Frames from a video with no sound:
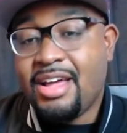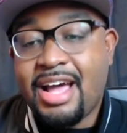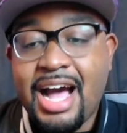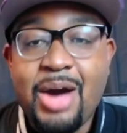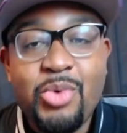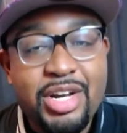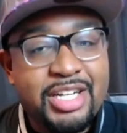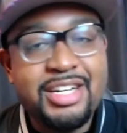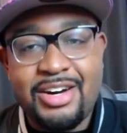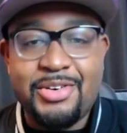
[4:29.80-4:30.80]
I want to
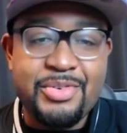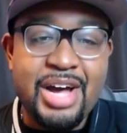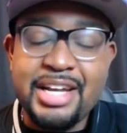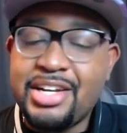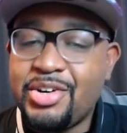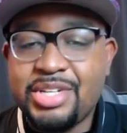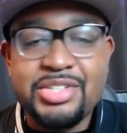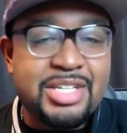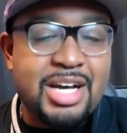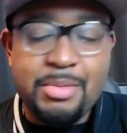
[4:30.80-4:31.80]
know. I know there's a
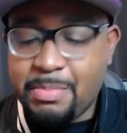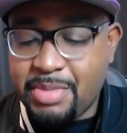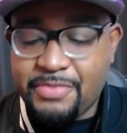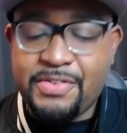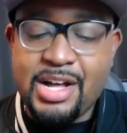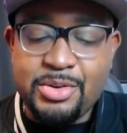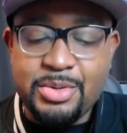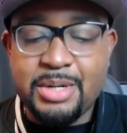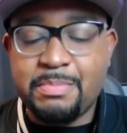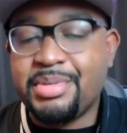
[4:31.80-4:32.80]
comic book
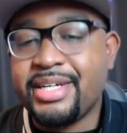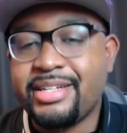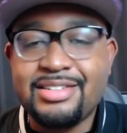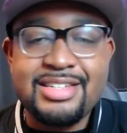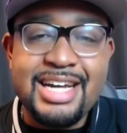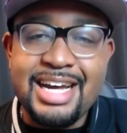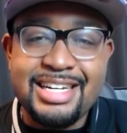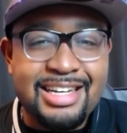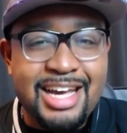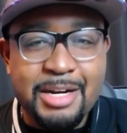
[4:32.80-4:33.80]
follow-up, but not a
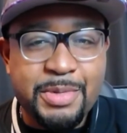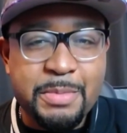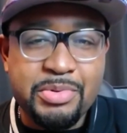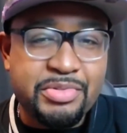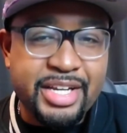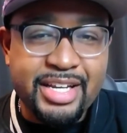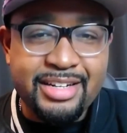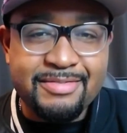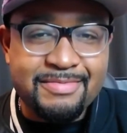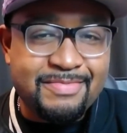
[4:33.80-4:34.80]
lot of people read.
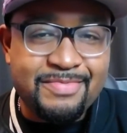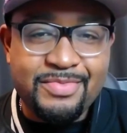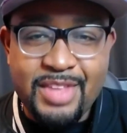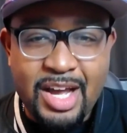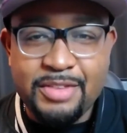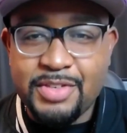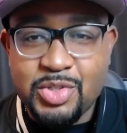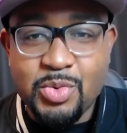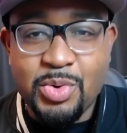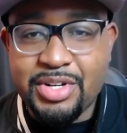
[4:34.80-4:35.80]
All of us who
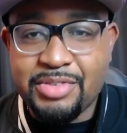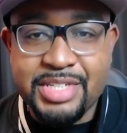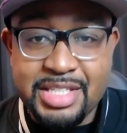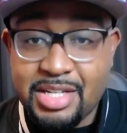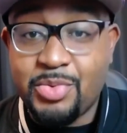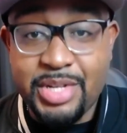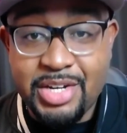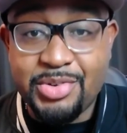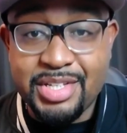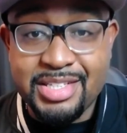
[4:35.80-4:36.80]
work in retail, we know
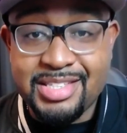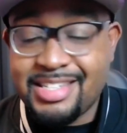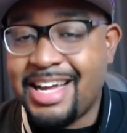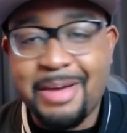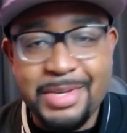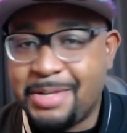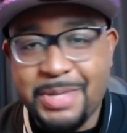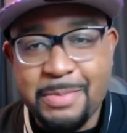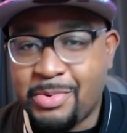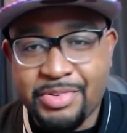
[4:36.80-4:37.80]
this. Not many
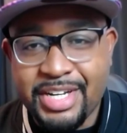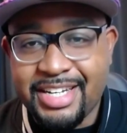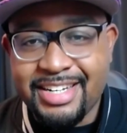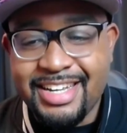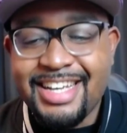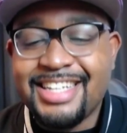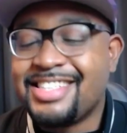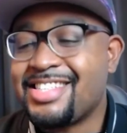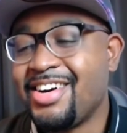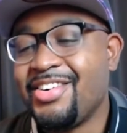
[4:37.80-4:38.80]
people read.
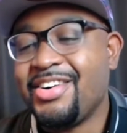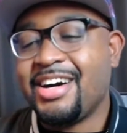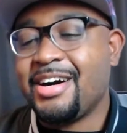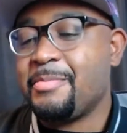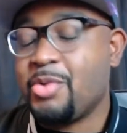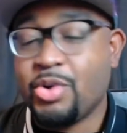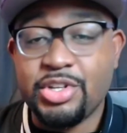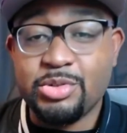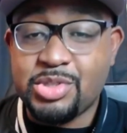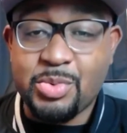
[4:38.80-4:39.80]
So, or
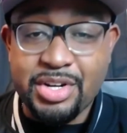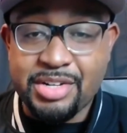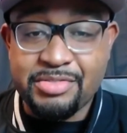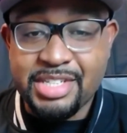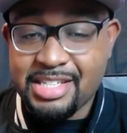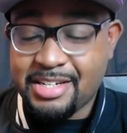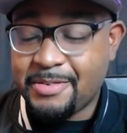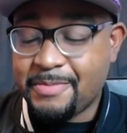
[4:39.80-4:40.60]
used to work in retail.